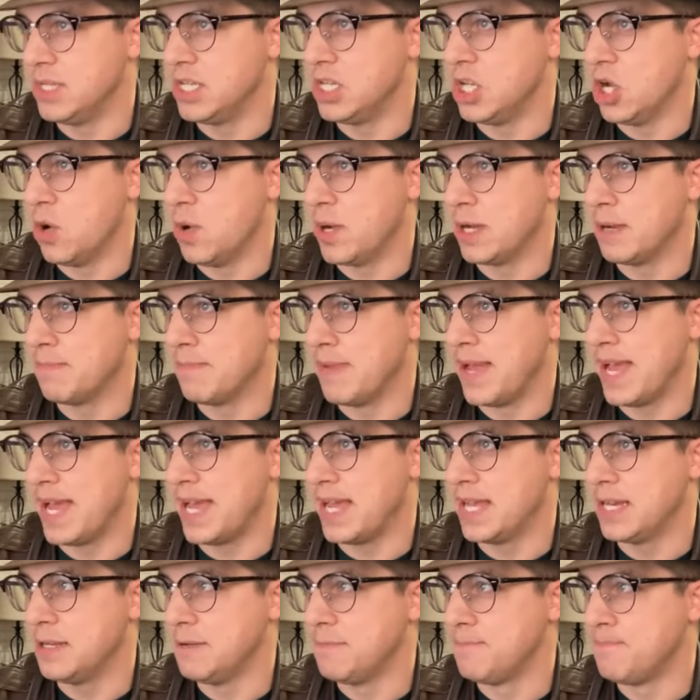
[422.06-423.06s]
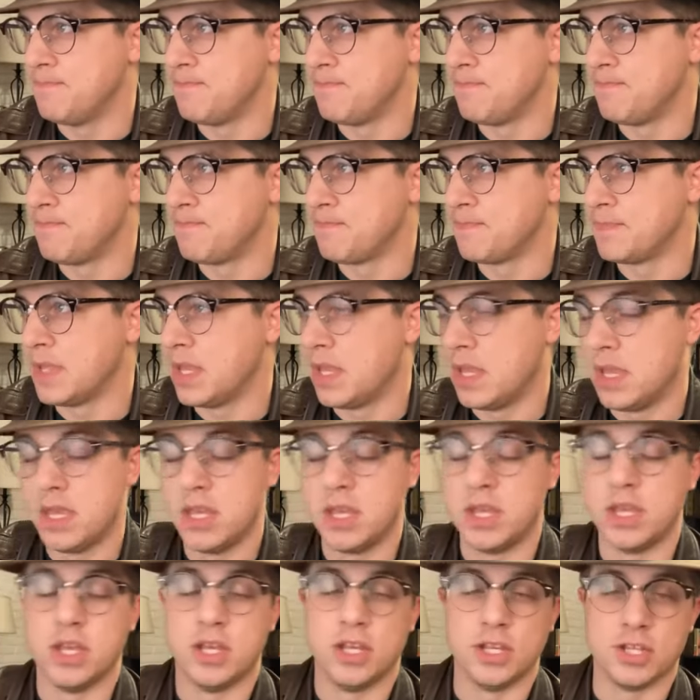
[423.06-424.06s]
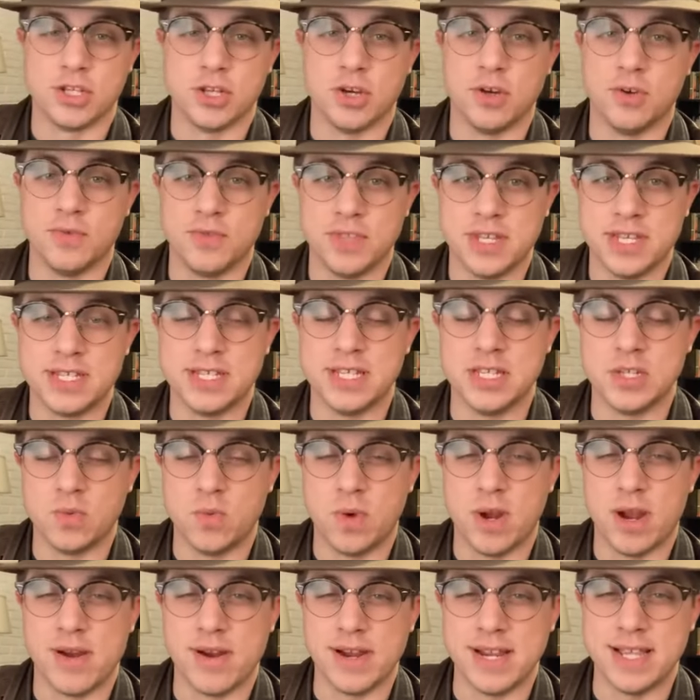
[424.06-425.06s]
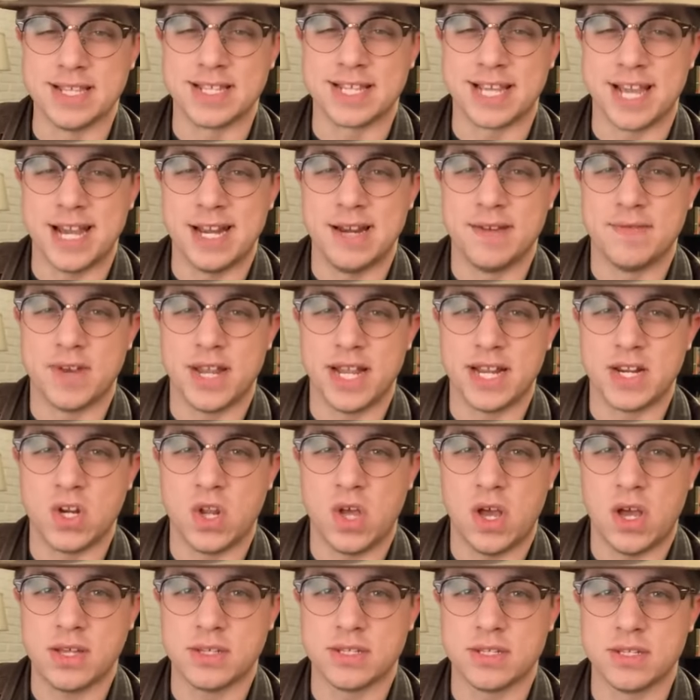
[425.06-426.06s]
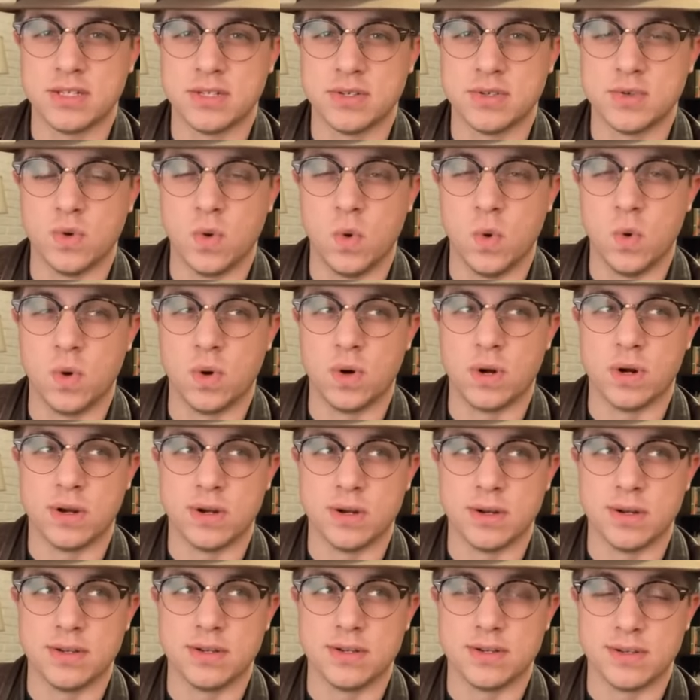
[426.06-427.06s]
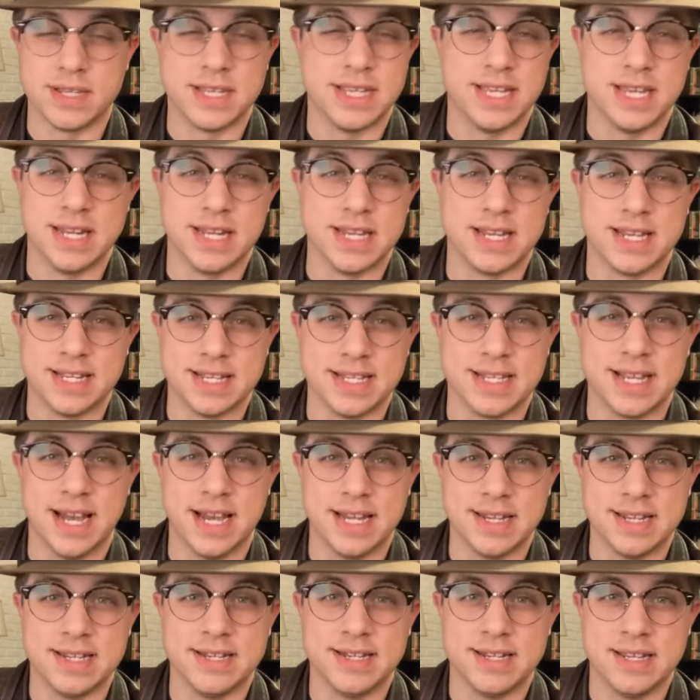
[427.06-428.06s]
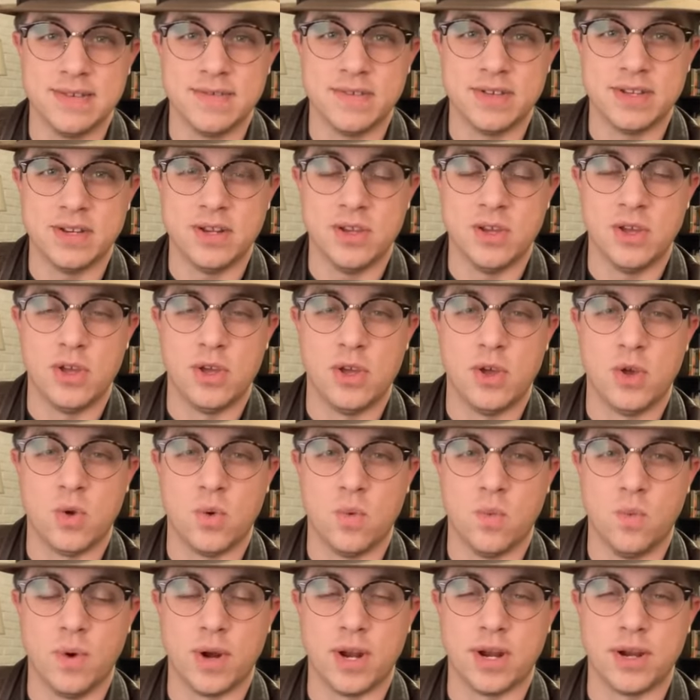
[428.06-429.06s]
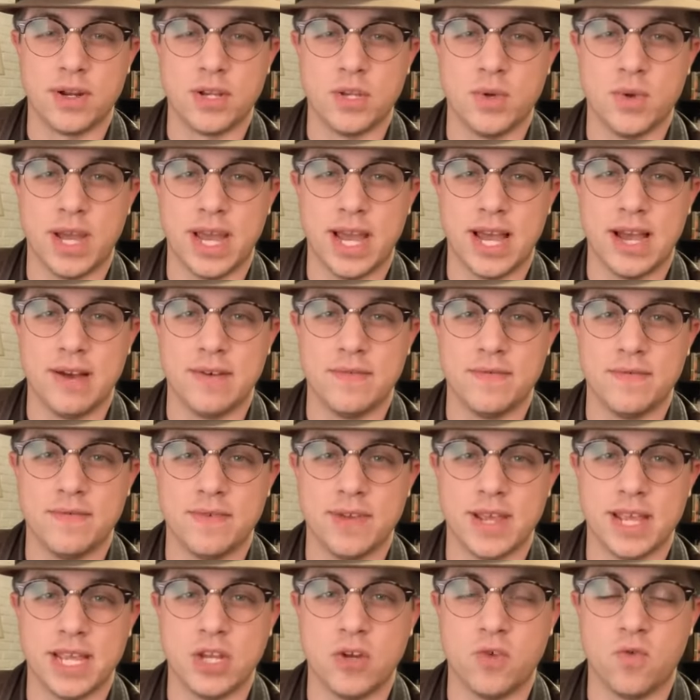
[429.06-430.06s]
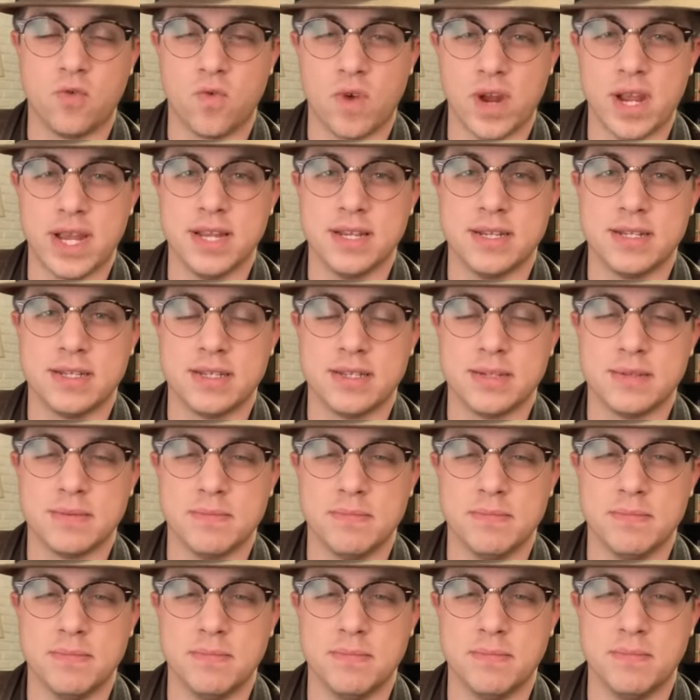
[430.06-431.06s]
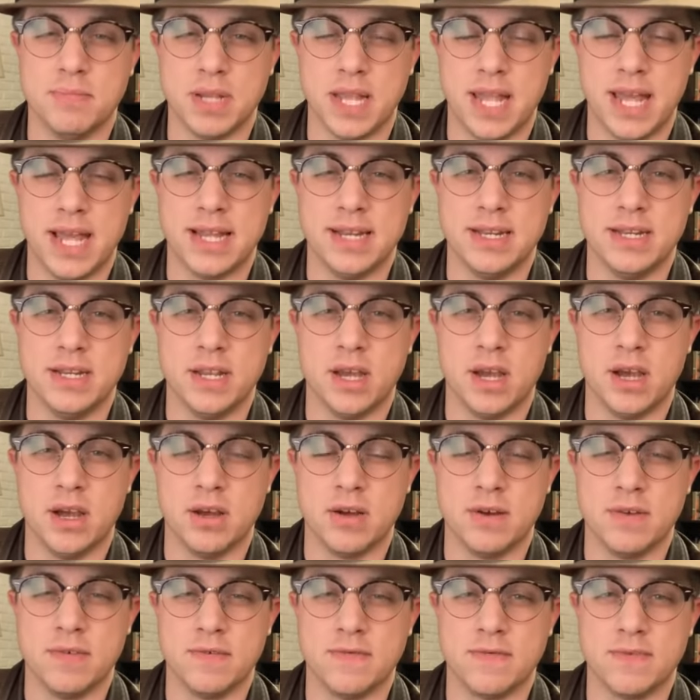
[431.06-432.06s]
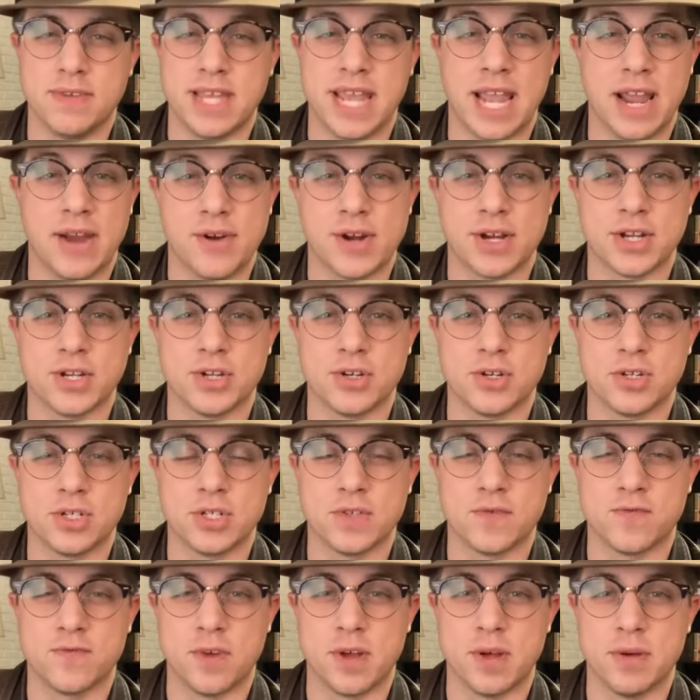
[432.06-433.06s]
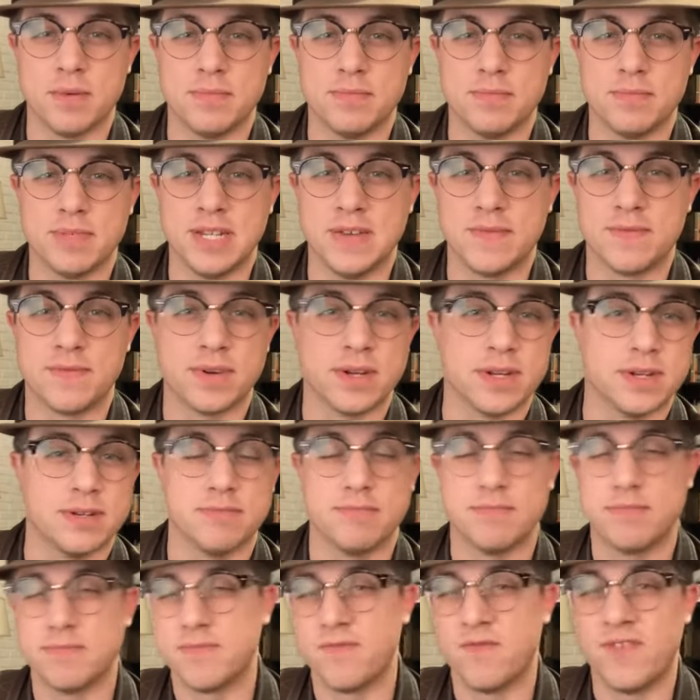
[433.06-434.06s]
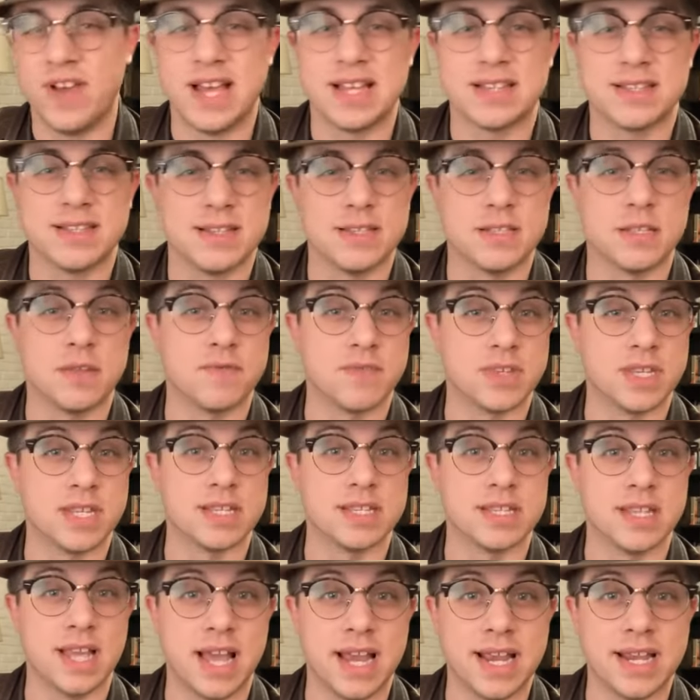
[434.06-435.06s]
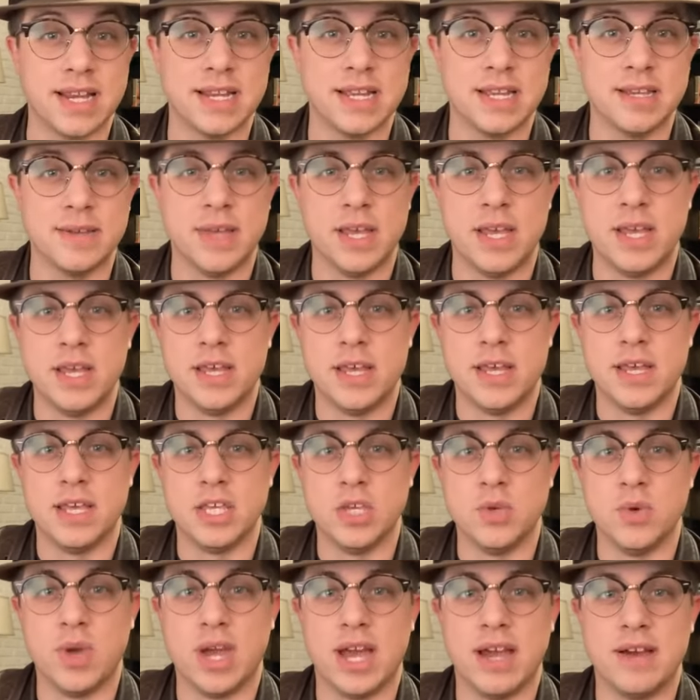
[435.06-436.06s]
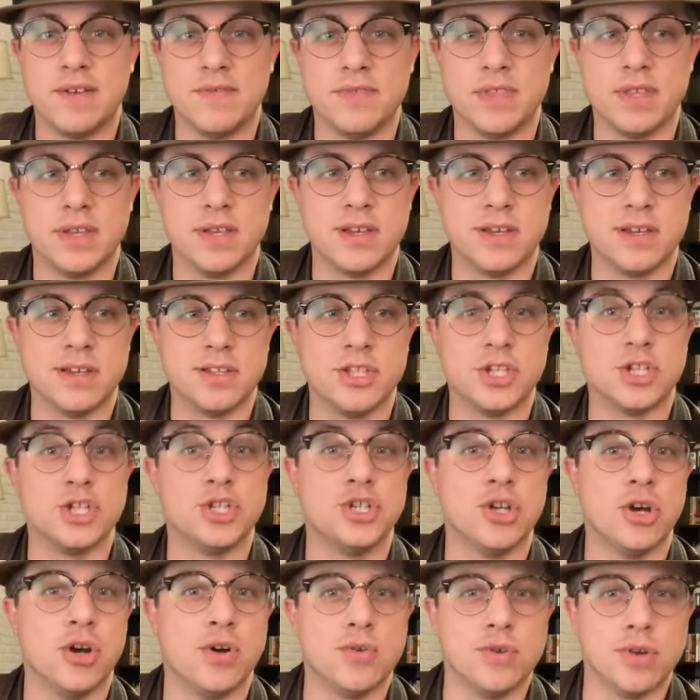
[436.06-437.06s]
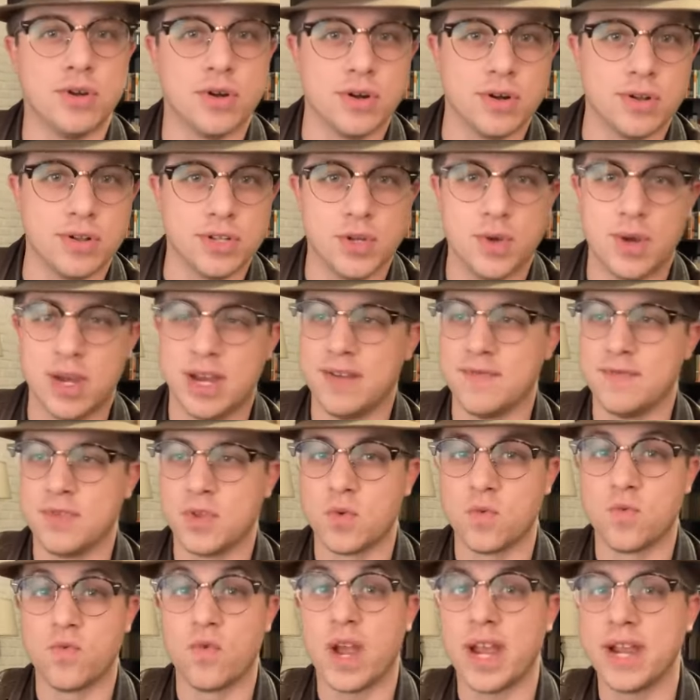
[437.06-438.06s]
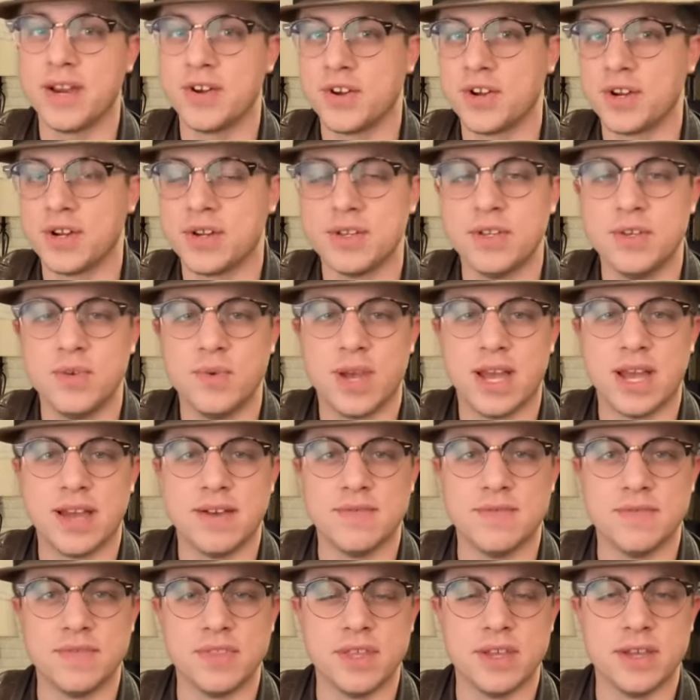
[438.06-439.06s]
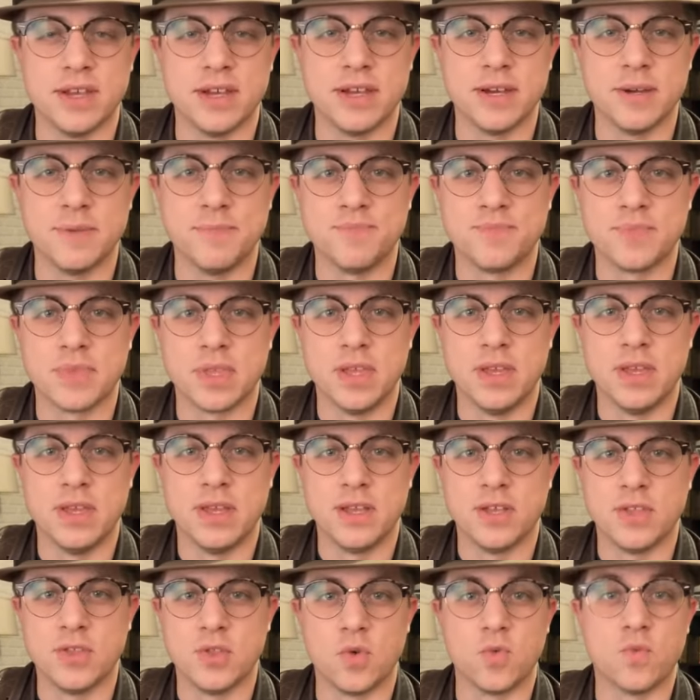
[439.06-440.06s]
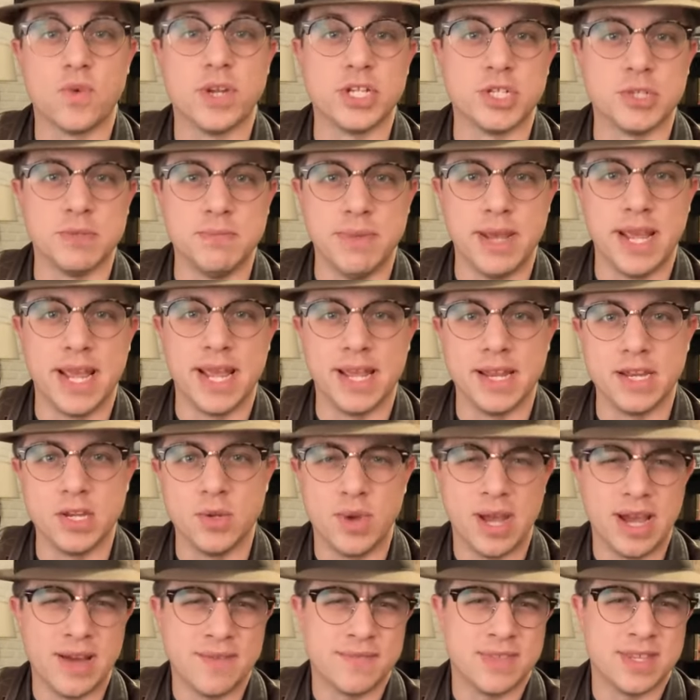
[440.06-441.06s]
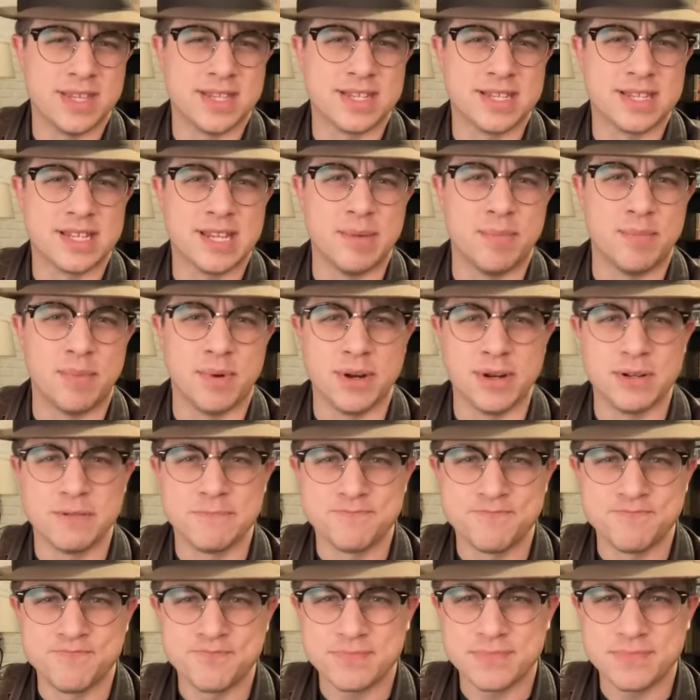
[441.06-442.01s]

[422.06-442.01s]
to be going mad. So this is where it is kind of like Lost or Gilligan's Island, even, where you have a great blend of characters from different facets of society. You have the showgirl, you have the writer, you have the rich man, you have the skipper.